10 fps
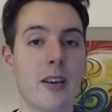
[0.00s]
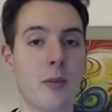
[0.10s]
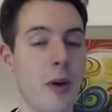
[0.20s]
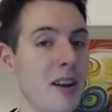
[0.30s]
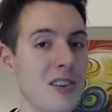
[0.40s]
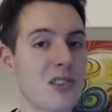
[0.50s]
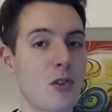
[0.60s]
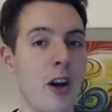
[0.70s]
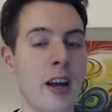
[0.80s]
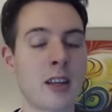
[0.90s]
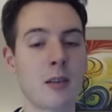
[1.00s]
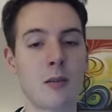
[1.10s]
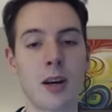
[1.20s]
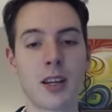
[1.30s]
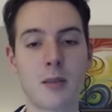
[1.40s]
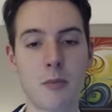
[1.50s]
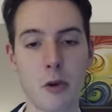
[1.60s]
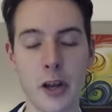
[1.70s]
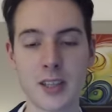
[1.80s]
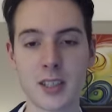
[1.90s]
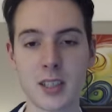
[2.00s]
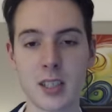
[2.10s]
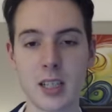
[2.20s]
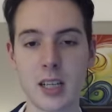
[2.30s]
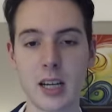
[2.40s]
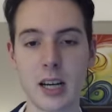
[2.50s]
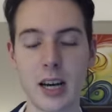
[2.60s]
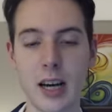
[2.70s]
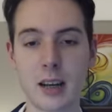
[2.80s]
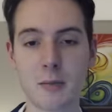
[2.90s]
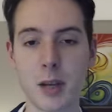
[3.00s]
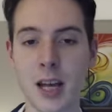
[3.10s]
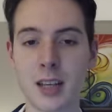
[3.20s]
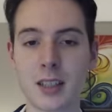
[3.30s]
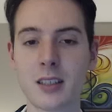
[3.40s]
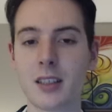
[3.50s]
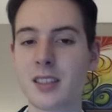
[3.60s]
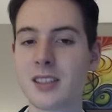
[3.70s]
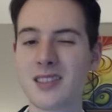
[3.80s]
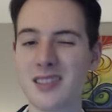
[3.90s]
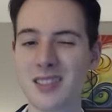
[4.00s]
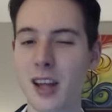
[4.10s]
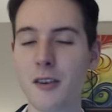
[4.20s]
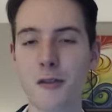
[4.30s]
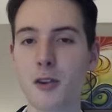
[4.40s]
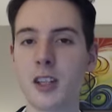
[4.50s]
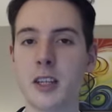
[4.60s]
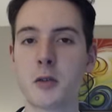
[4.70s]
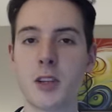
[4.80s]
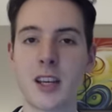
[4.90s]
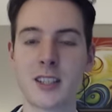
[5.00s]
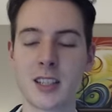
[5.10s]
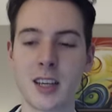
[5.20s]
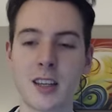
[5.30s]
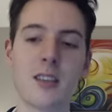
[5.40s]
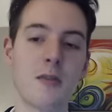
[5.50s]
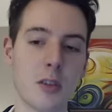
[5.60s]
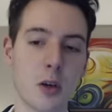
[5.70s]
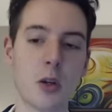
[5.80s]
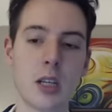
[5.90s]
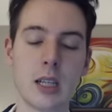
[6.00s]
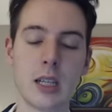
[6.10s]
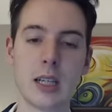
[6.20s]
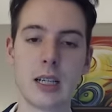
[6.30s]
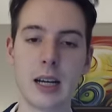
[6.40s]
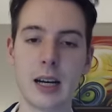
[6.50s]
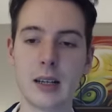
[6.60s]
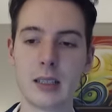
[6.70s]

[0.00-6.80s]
White is trying, white can press, and black is not fully equalizing yet, even though uh,